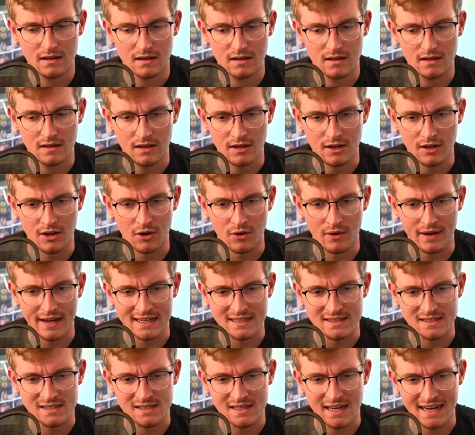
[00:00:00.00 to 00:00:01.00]
You know,
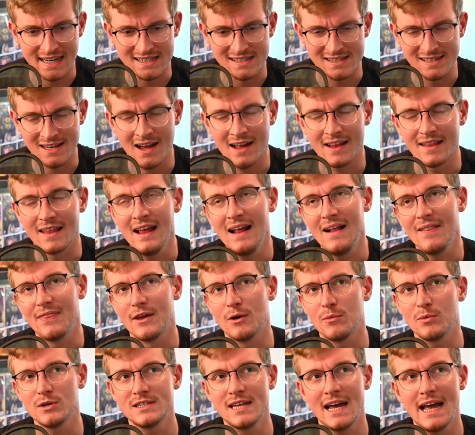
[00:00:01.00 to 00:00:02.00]
it's not. There
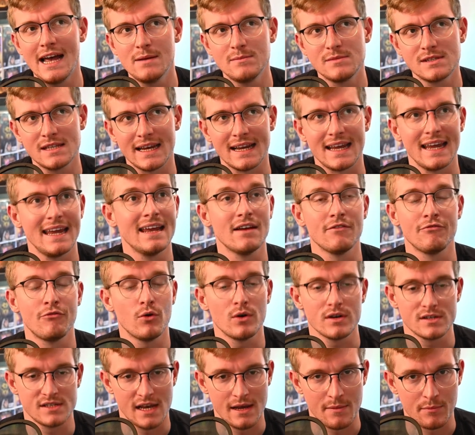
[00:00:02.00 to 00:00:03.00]
were times, like, for
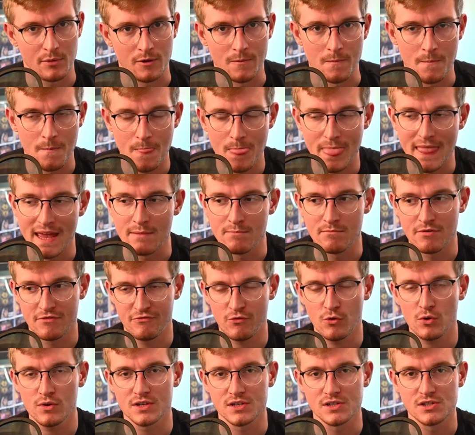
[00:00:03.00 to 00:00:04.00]
example, in
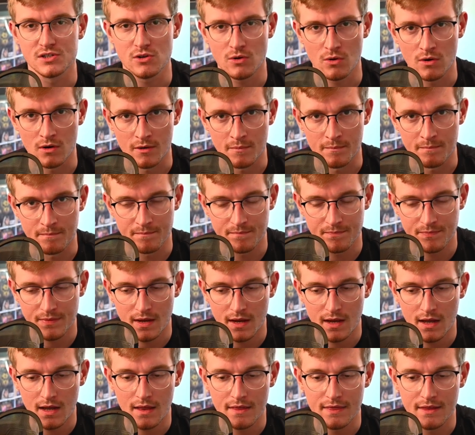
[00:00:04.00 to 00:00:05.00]
Before the Storm,
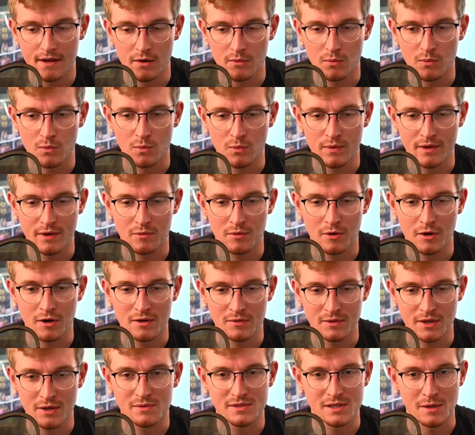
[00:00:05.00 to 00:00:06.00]
there
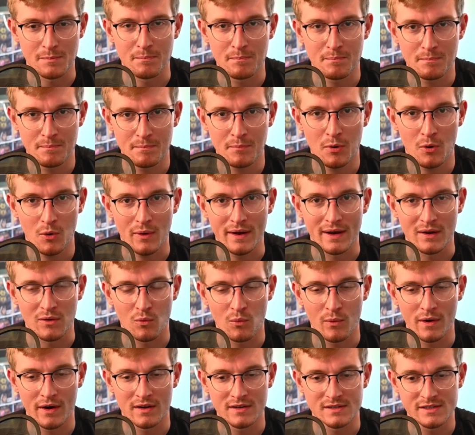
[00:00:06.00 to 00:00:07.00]
was a point
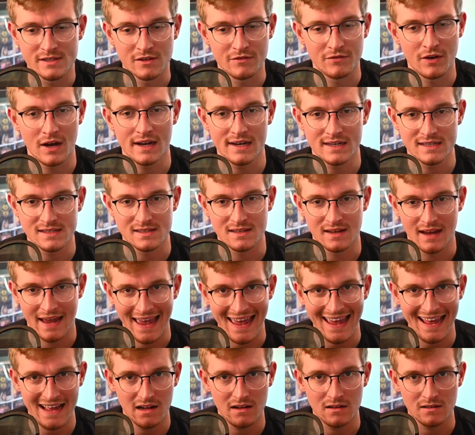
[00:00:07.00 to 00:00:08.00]
where Sylvanas
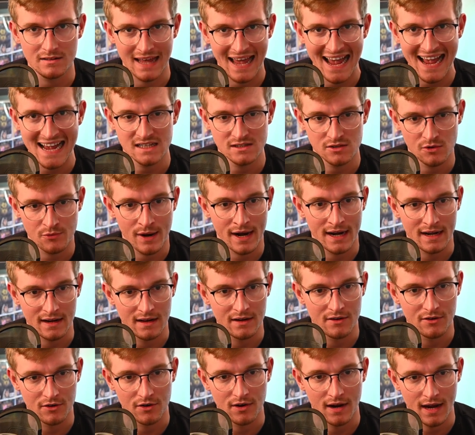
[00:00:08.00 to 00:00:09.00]
held Azerite
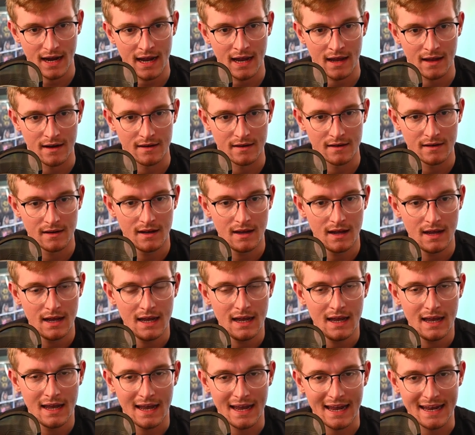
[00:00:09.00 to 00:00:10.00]
in her hand,
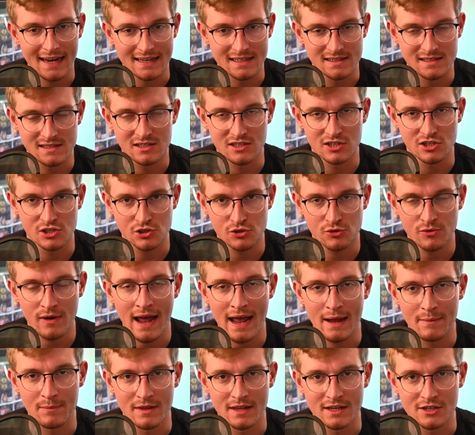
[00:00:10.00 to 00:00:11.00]
and it's
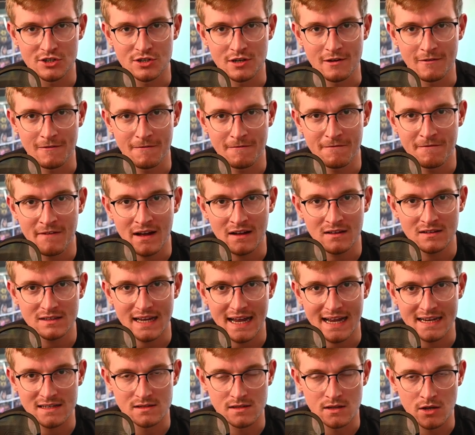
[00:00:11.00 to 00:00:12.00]
described that she felt
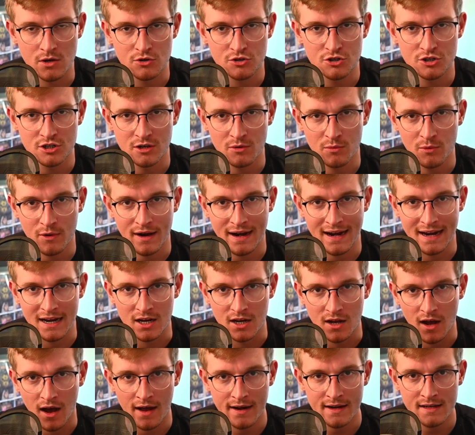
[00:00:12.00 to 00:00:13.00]
as though she were a
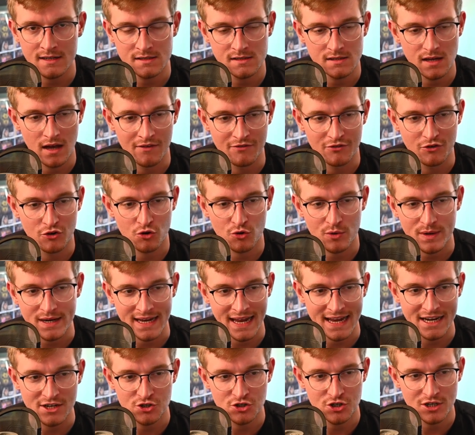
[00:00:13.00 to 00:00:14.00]
goddess of
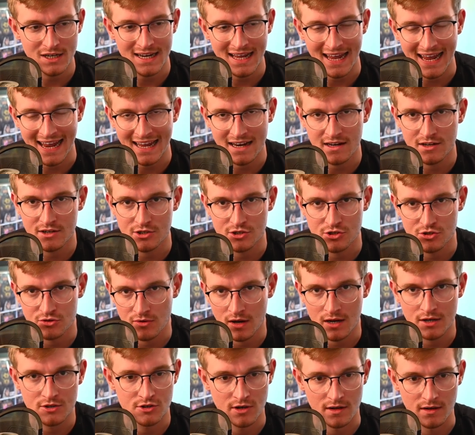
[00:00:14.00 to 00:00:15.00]
creation and
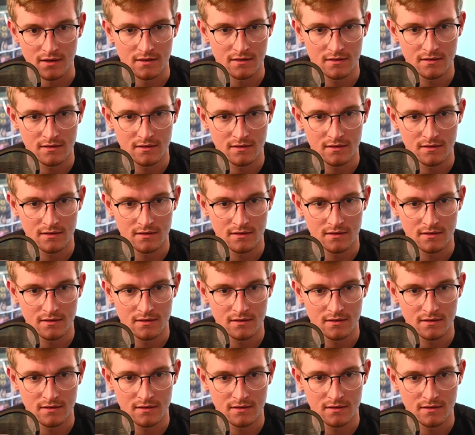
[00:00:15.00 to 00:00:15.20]
destruction,